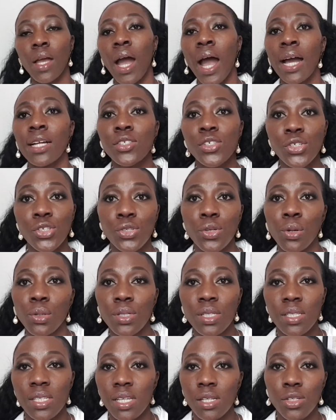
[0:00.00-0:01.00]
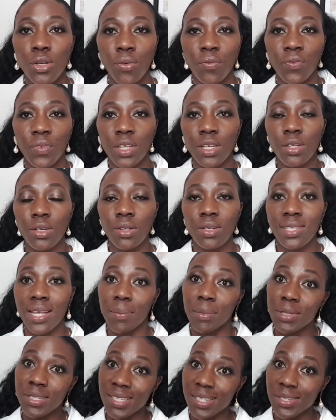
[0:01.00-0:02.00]
and short TikTok videos.
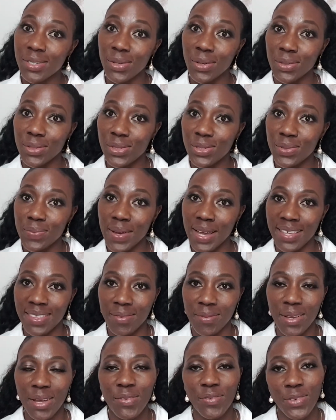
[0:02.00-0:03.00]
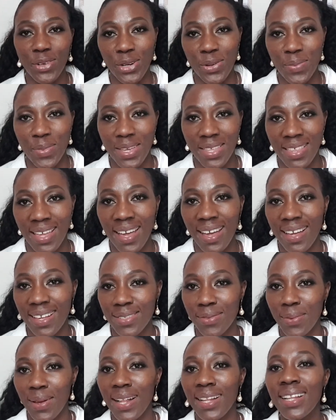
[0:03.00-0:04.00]
I'm on TikTok too, by the way. Follow me there
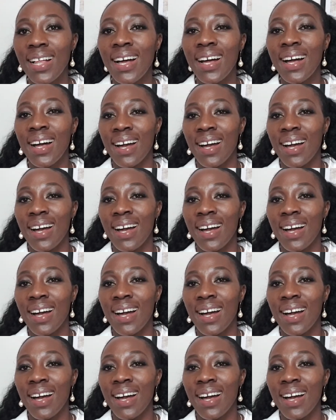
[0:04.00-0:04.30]
as well.